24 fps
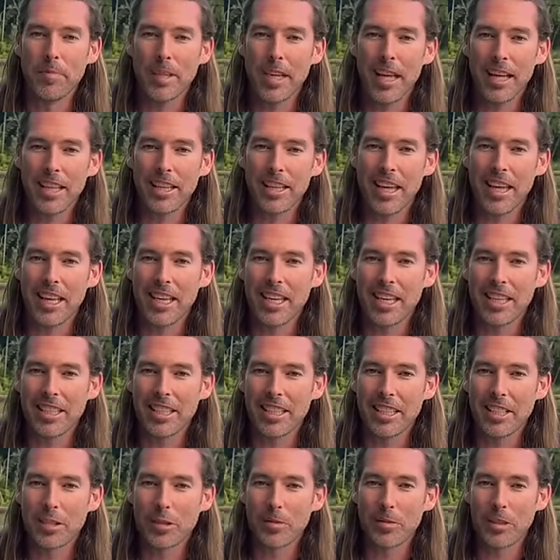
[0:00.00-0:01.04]
had any
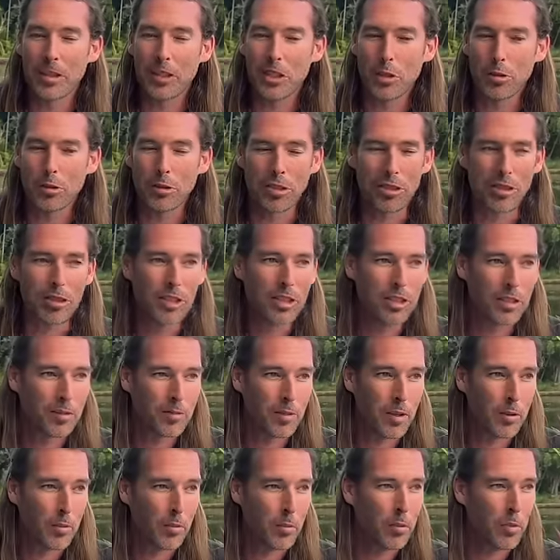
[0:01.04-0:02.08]
idea of the dosage
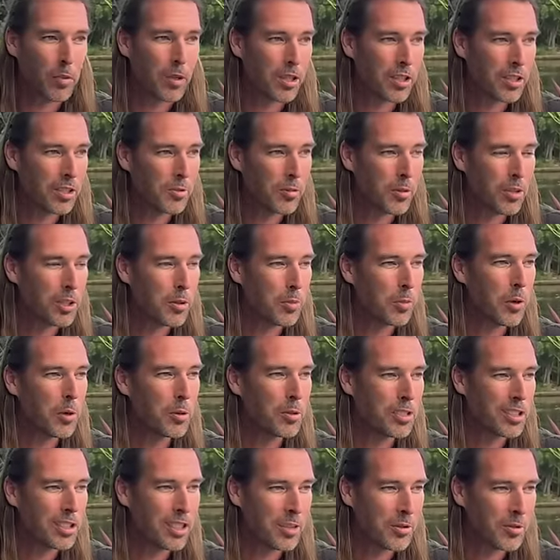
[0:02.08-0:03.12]
of what what the
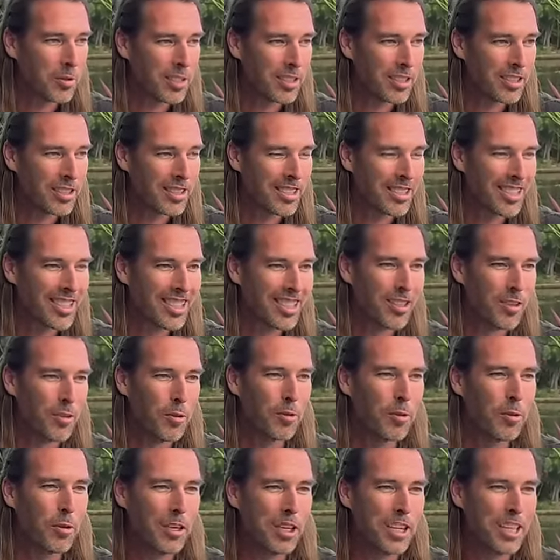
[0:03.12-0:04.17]
potency was
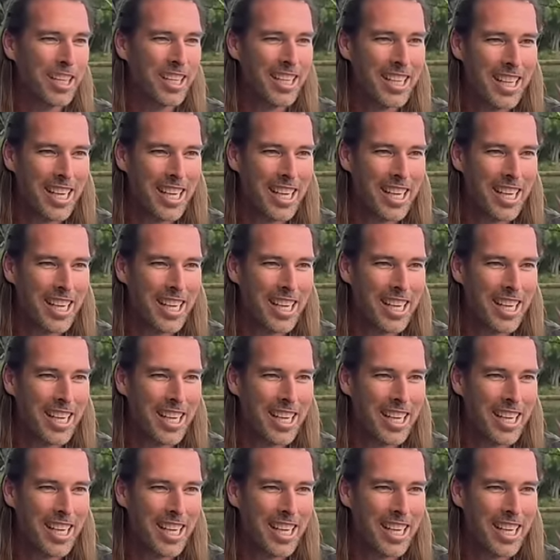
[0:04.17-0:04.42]
for it,